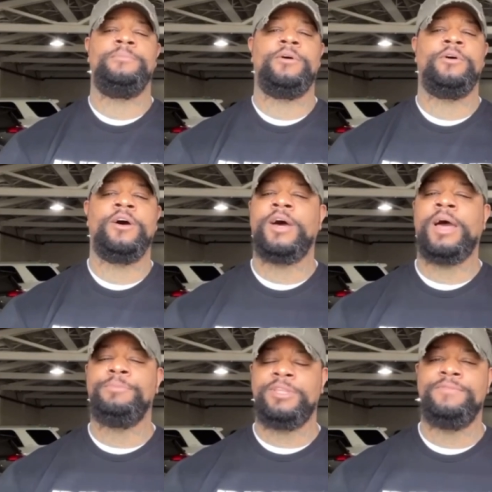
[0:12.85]
uh, I
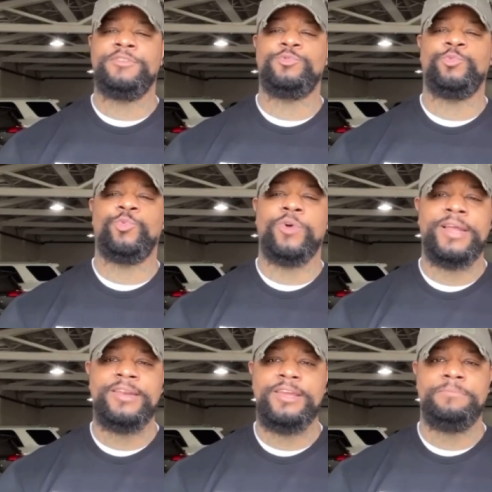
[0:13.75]
believe it's
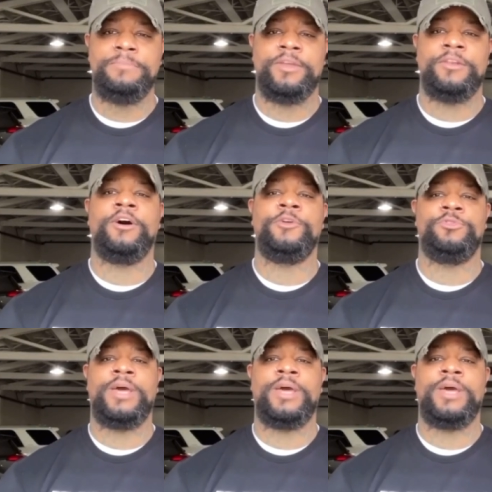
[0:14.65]
Rodney McDonald.